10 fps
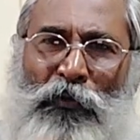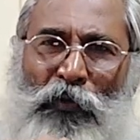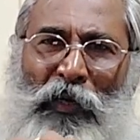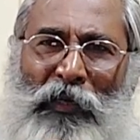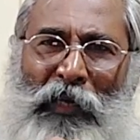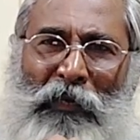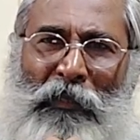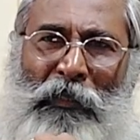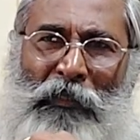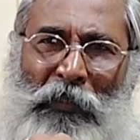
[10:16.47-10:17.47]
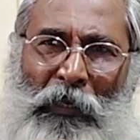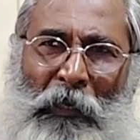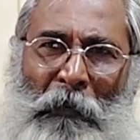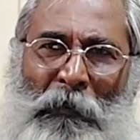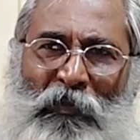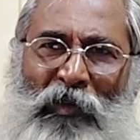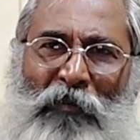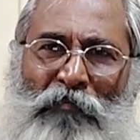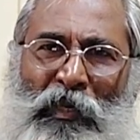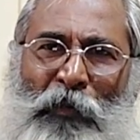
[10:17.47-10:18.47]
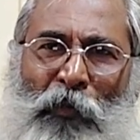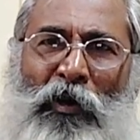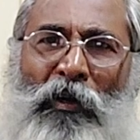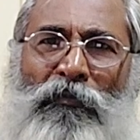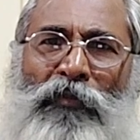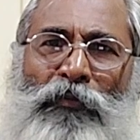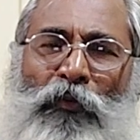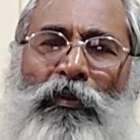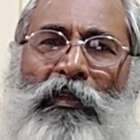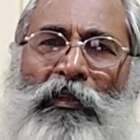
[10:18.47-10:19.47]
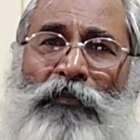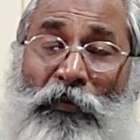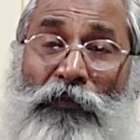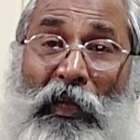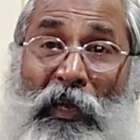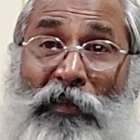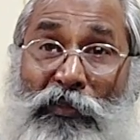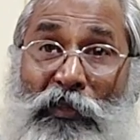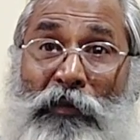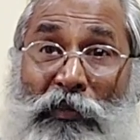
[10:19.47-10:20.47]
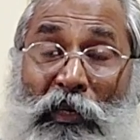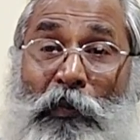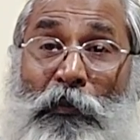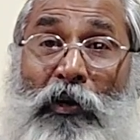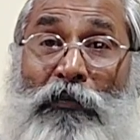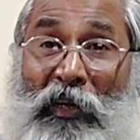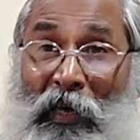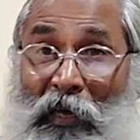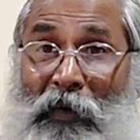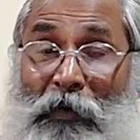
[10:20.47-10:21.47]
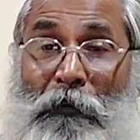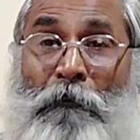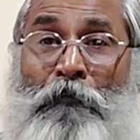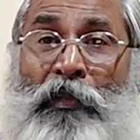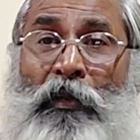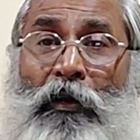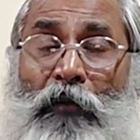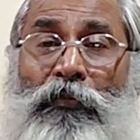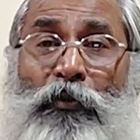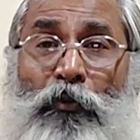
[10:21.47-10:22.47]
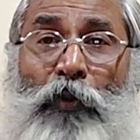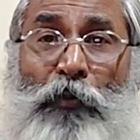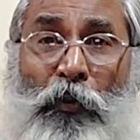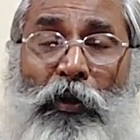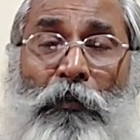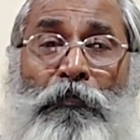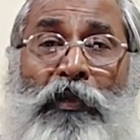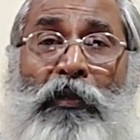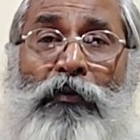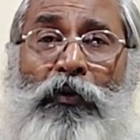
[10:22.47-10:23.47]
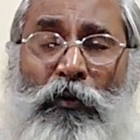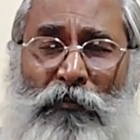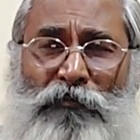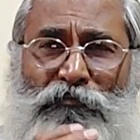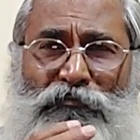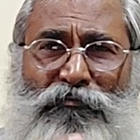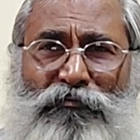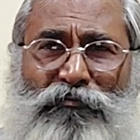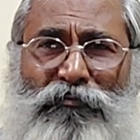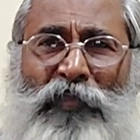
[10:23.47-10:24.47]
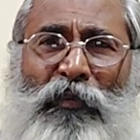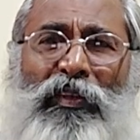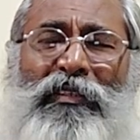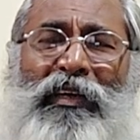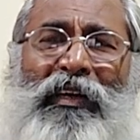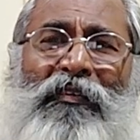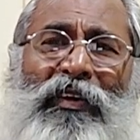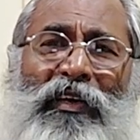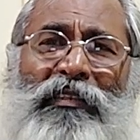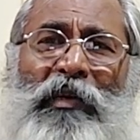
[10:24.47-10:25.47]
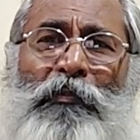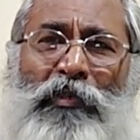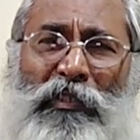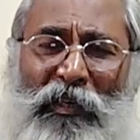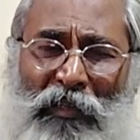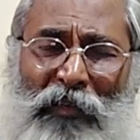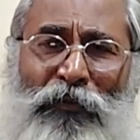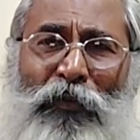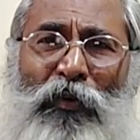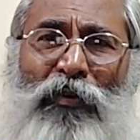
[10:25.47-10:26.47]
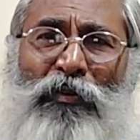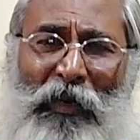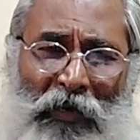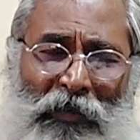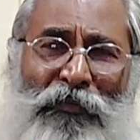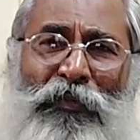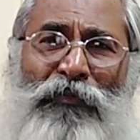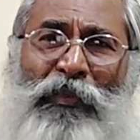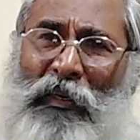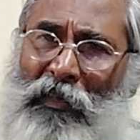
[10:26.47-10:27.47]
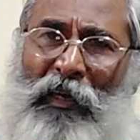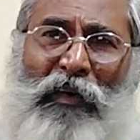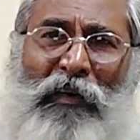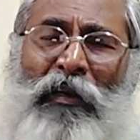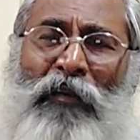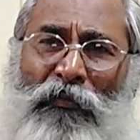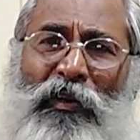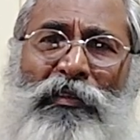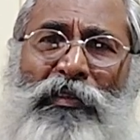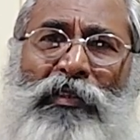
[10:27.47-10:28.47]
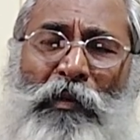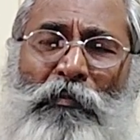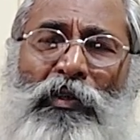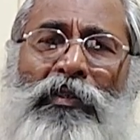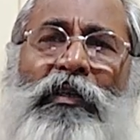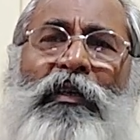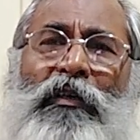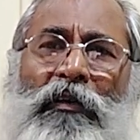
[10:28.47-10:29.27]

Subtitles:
So I take this midpoint of the fourth and the fifth as the center point of the heart of the human body. So when Sun and Venus are posited in the fourth and the fifth and their Venus is combust,